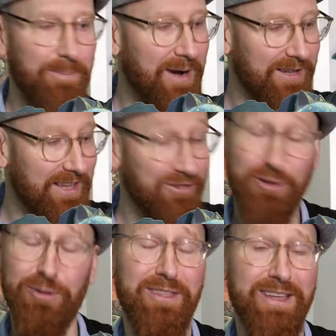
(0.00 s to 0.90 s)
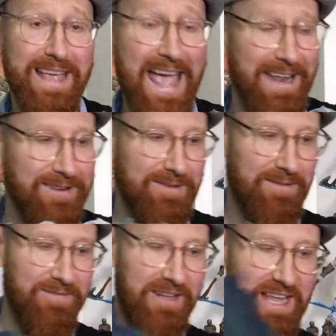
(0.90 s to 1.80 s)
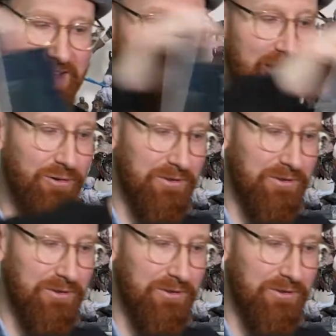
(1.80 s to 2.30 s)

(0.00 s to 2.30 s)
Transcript: But that's not the only thing. Again, if I take this out,